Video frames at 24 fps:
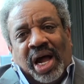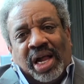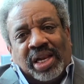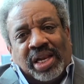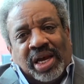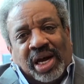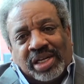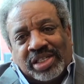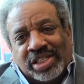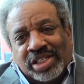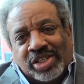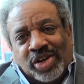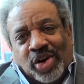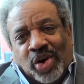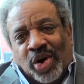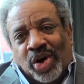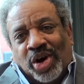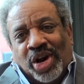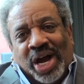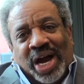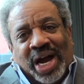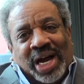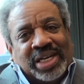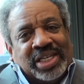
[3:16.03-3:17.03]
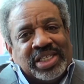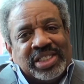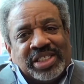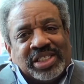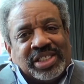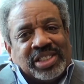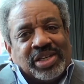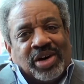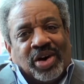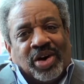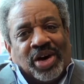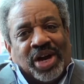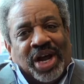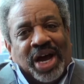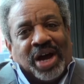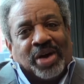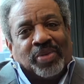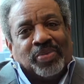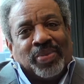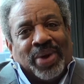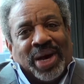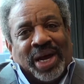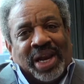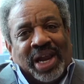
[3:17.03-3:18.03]
Dr. Carter, I didn't start
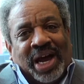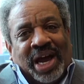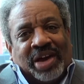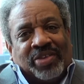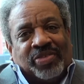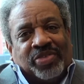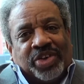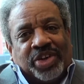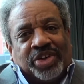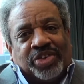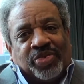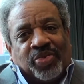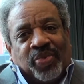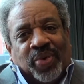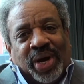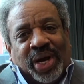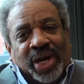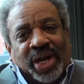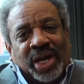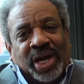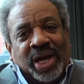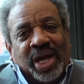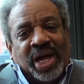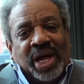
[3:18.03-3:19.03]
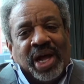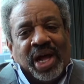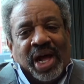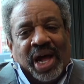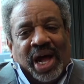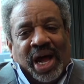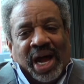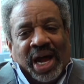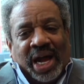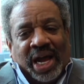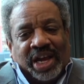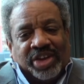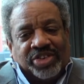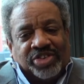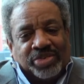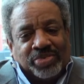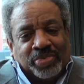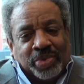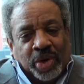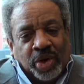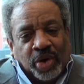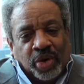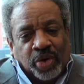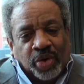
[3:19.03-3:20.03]
out my life this way. I had
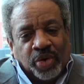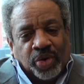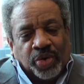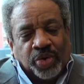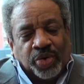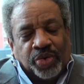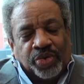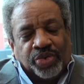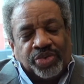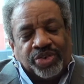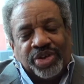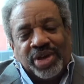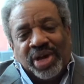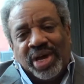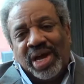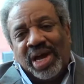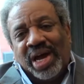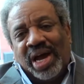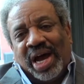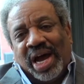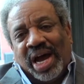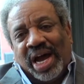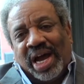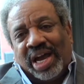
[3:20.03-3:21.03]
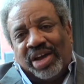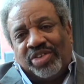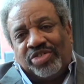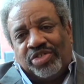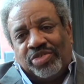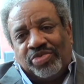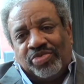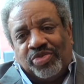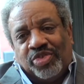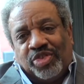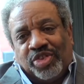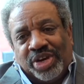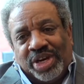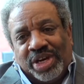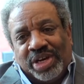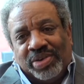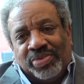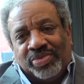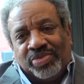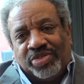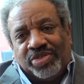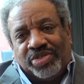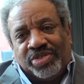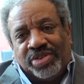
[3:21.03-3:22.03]
some goals. I had some
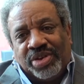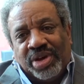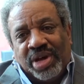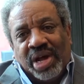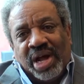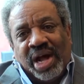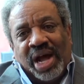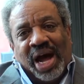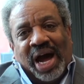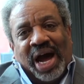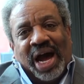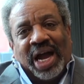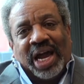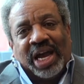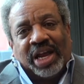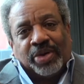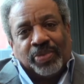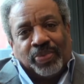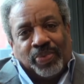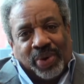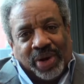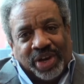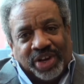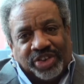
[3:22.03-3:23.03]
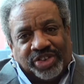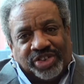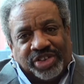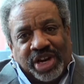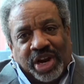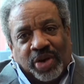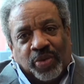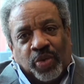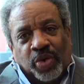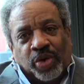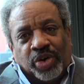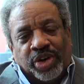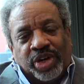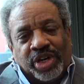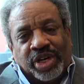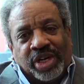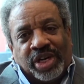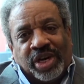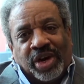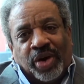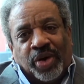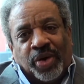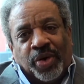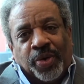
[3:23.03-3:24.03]
dreams. I had a place that I wanted to
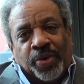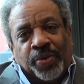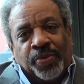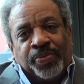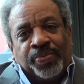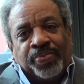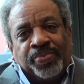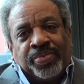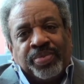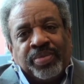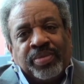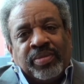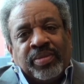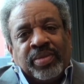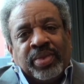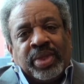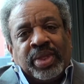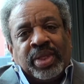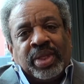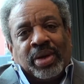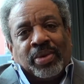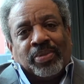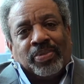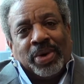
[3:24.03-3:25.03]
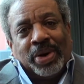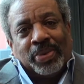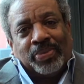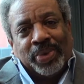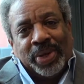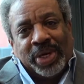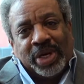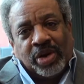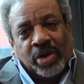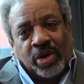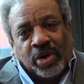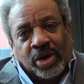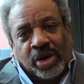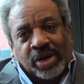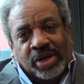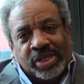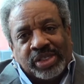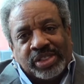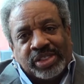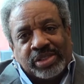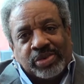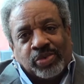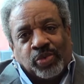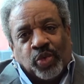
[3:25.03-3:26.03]
go. But
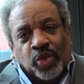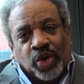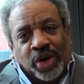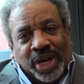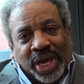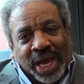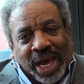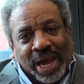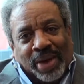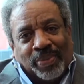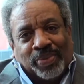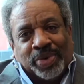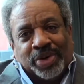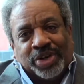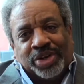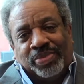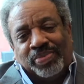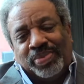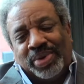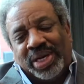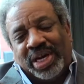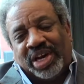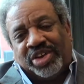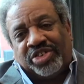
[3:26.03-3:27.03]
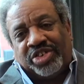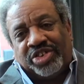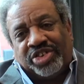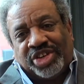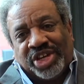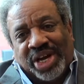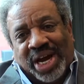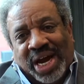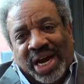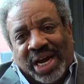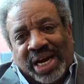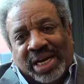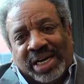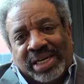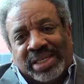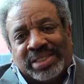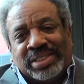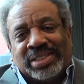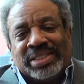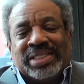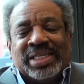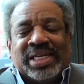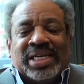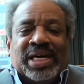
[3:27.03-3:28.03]
because of what happened to me as a
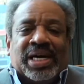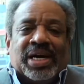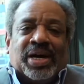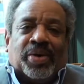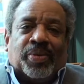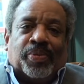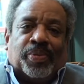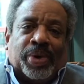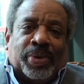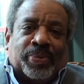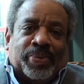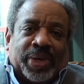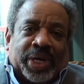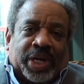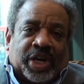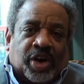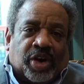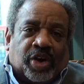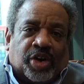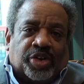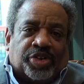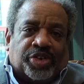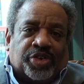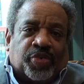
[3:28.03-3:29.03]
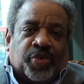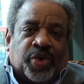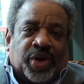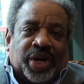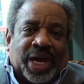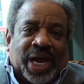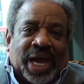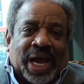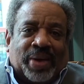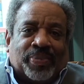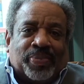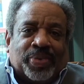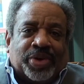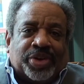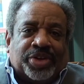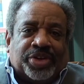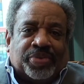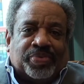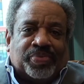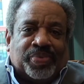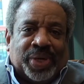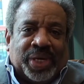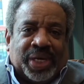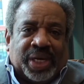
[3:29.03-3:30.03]
child, but because of what happened to
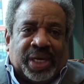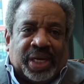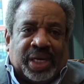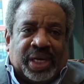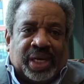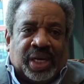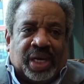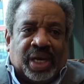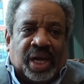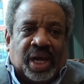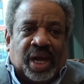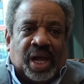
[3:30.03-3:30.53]
me